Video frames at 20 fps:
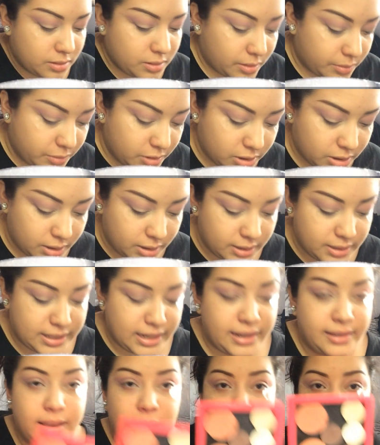I'm just going to
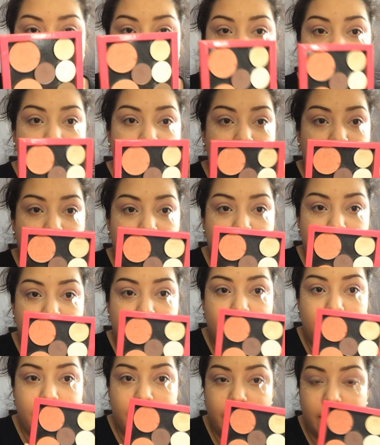take that shade again
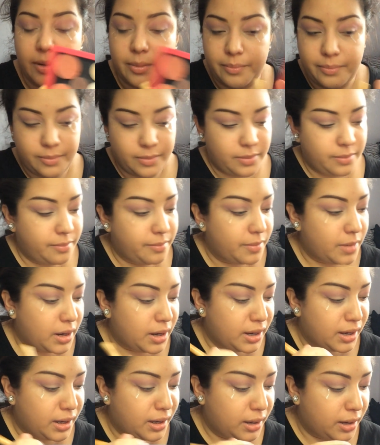from
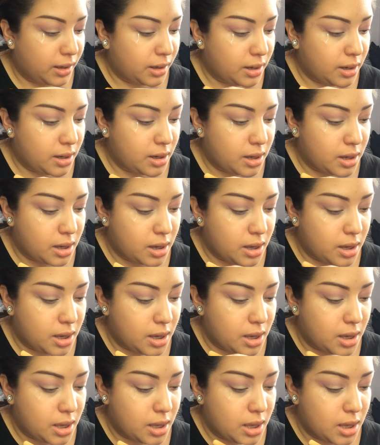my
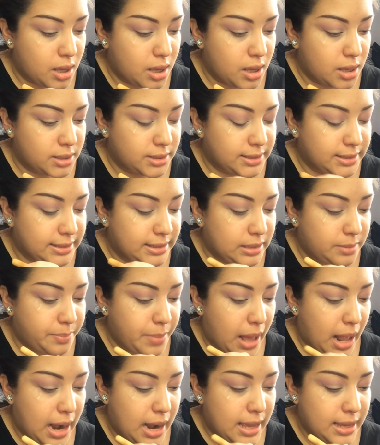Z
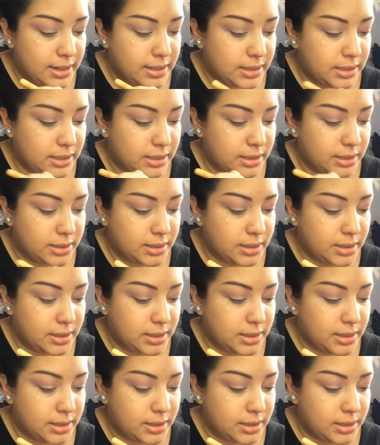palette.